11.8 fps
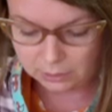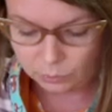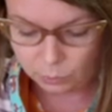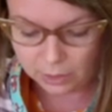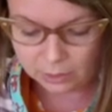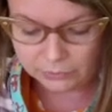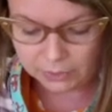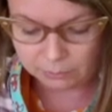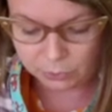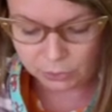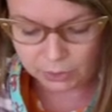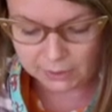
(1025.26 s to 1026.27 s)
One of them
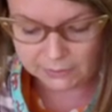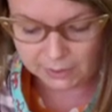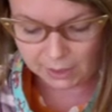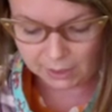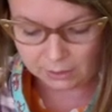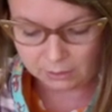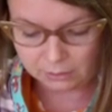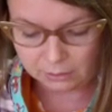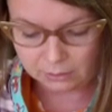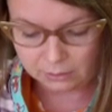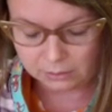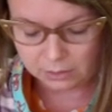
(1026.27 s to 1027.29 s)
shook his head
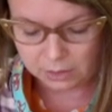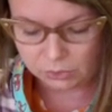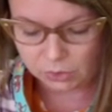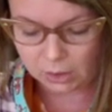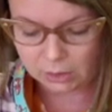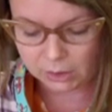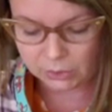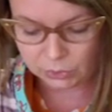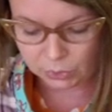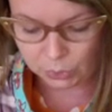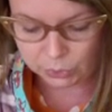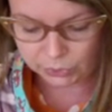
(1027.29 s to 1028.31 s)
and gently
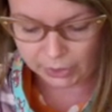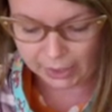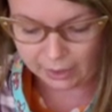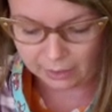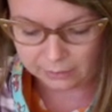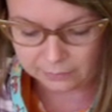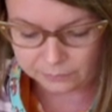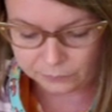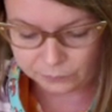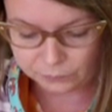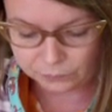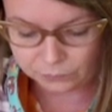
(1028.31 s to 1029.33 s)
stroked her hair.
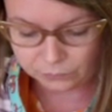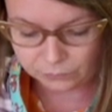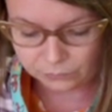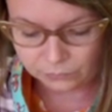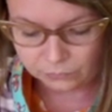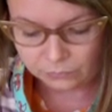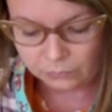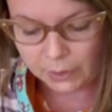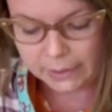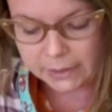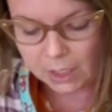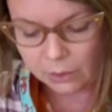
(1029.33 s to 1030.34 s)

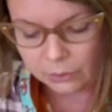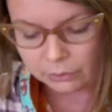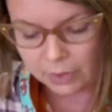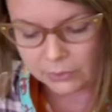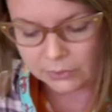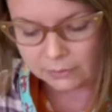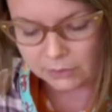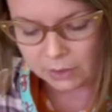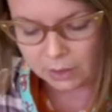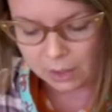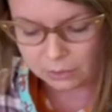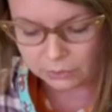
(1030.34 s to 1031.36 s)
By now, the rest of
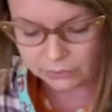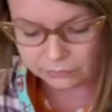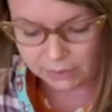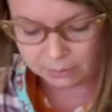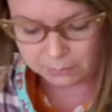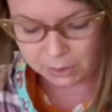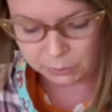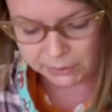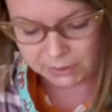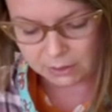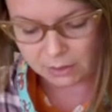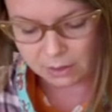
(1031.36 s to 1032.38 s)
Sadako's family was
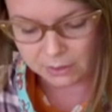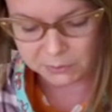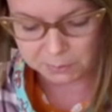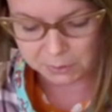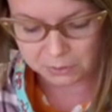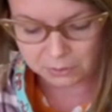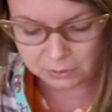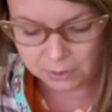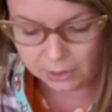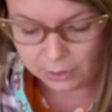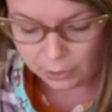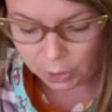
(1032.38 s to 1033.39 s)
at the hospital.
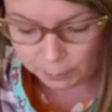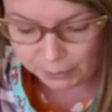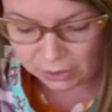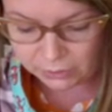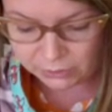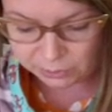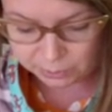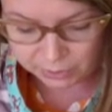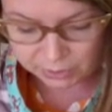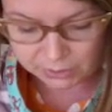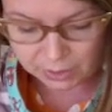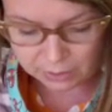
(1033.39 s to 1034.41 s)
Her parents were in
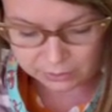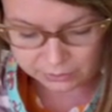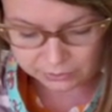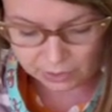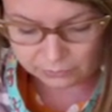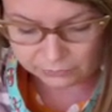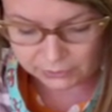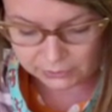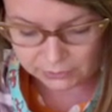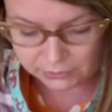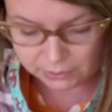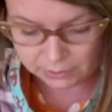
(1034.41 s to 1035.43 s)
the doctor's
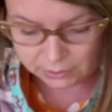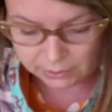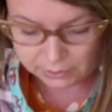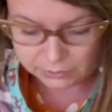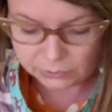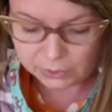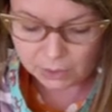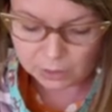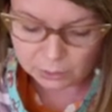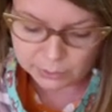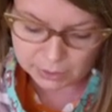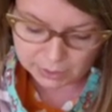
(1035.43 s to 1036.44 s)
office.
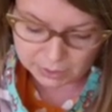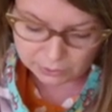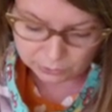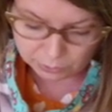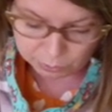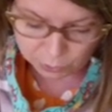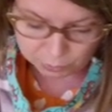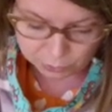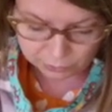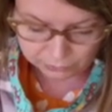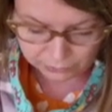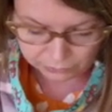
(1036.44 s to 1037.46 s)
Sadako could hear the
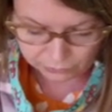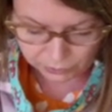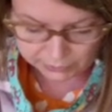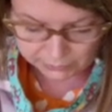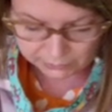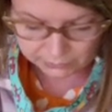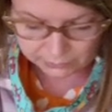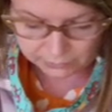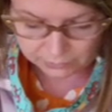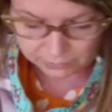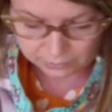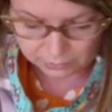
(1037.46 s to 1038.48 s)
murmur of their voices.
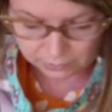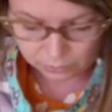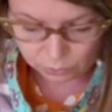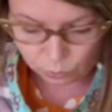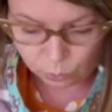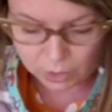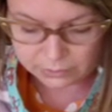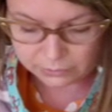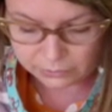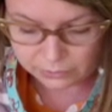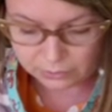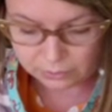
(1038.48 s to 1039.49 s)

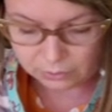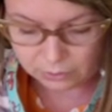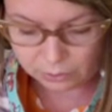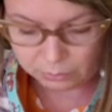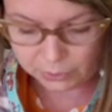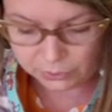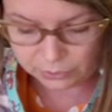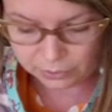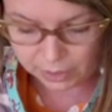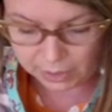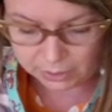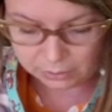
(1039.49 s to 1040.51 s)
Once, her mother
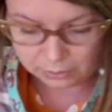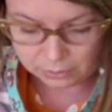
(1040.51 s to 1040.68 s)
cried,